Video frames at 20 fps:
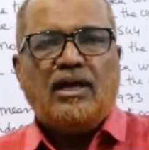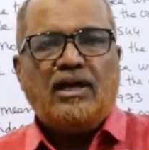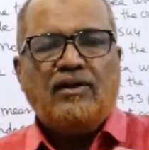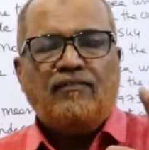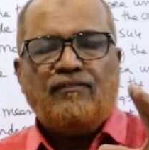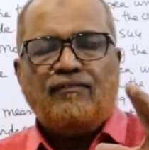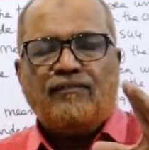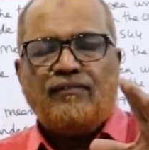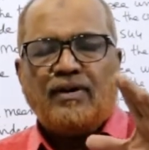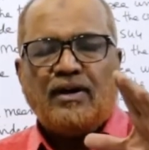
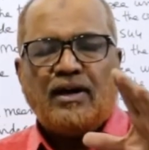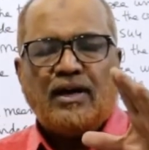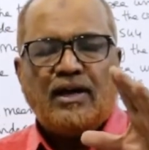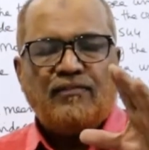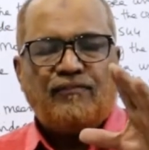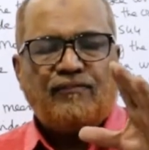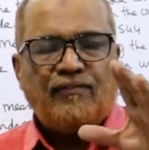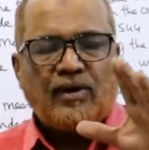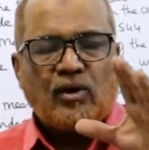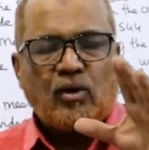If, uh,
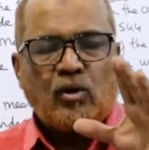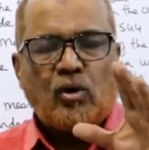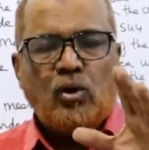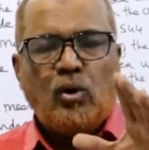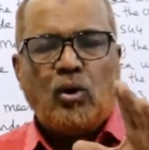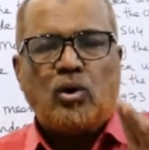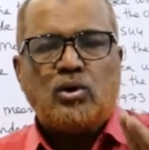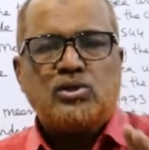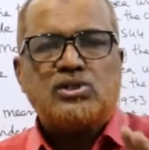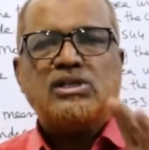if we
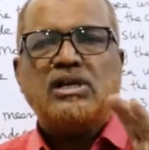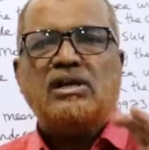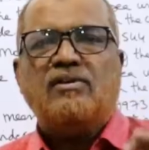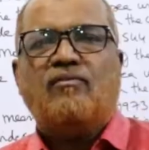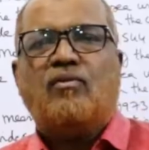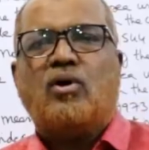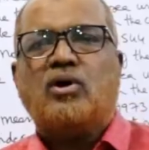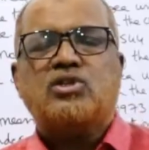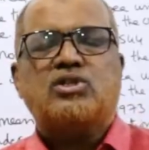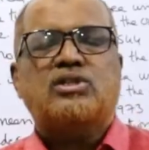closely
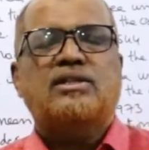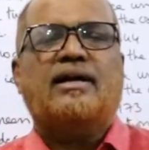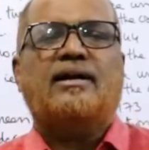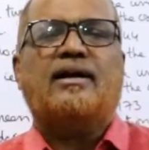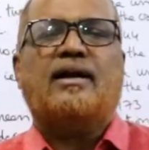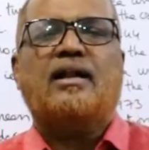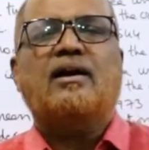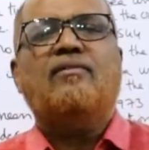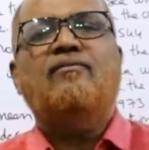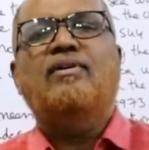watch the
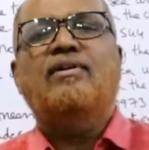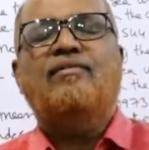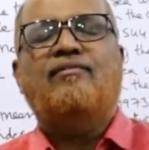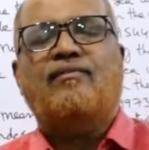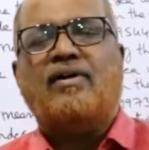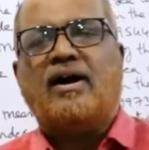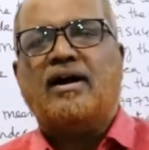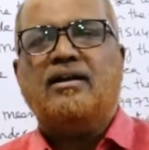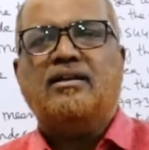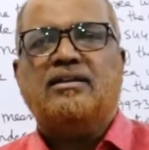data, we
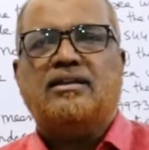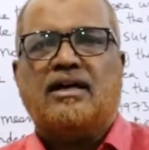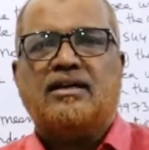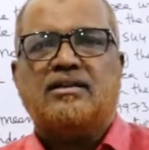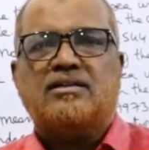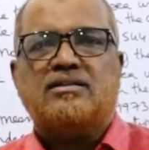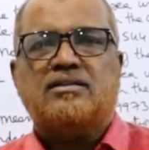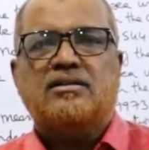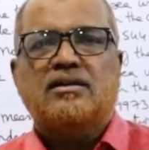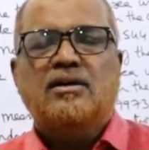find
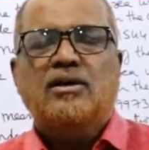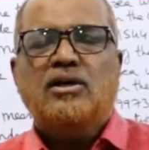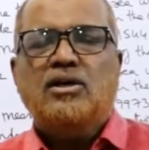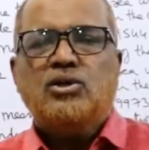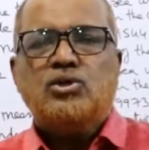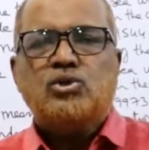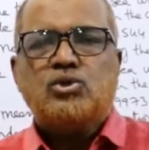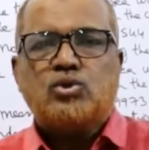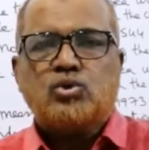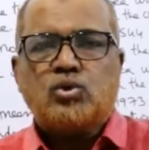that
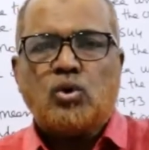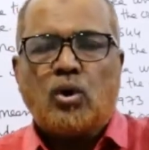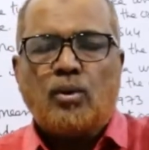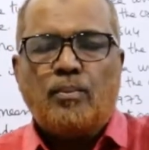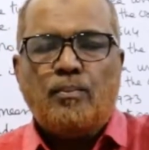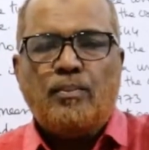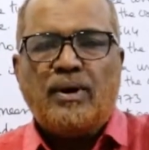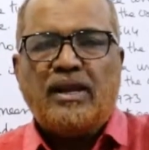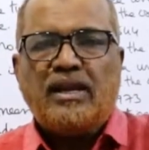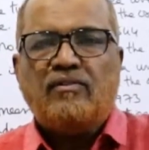
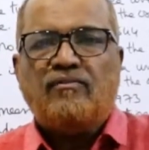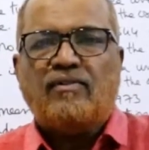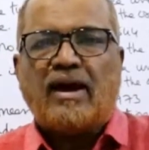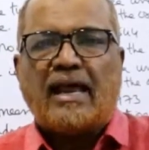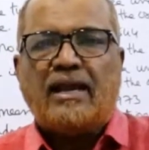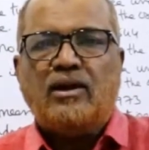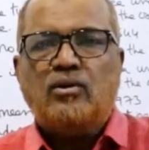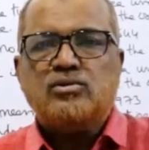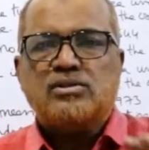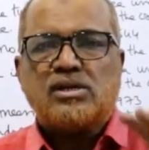so many
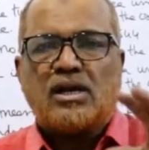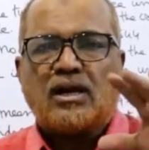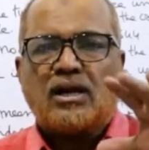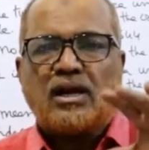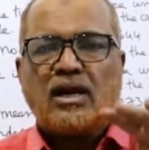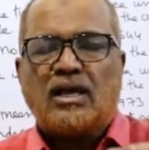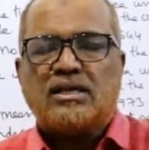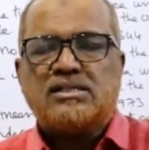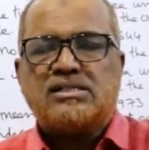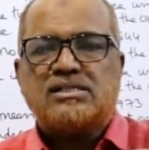values are
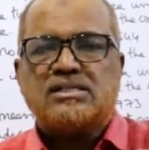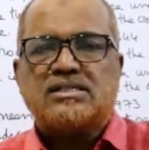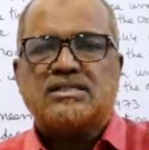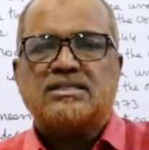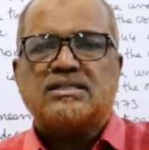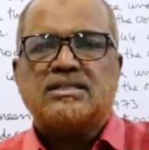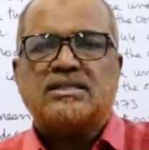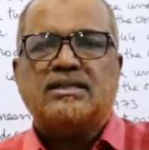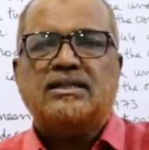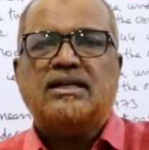
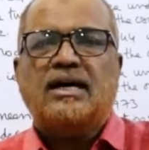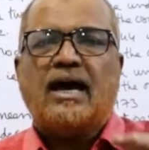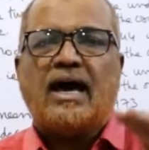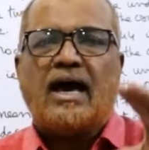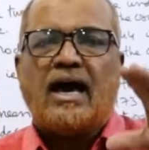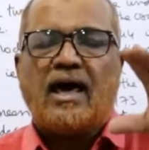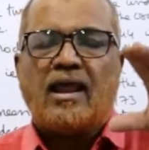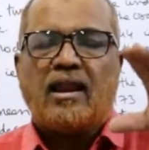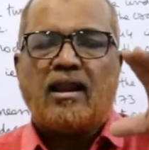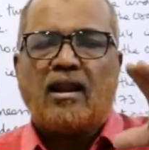clustered
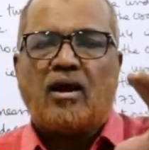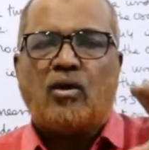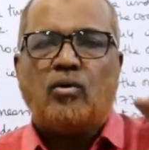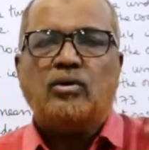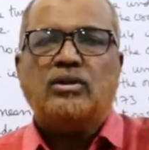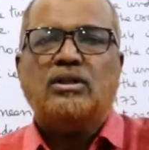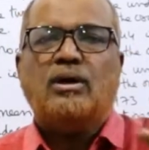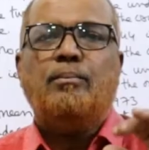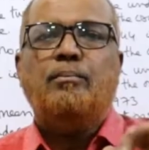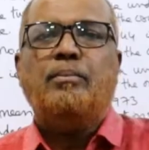
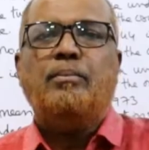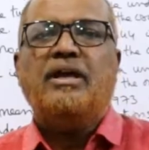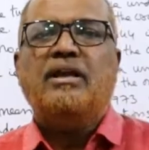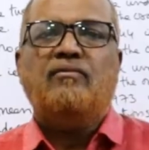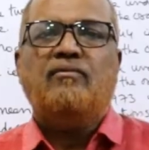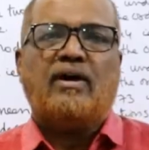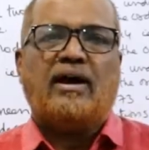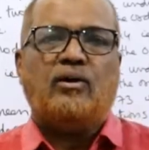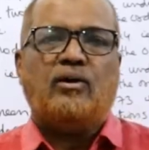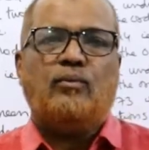around the
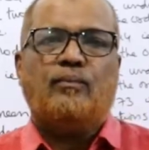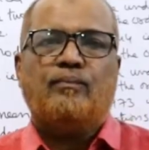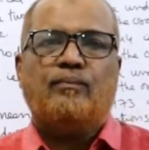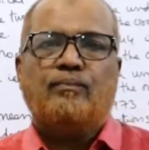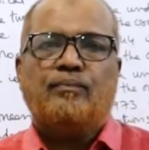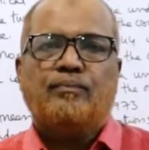mean value.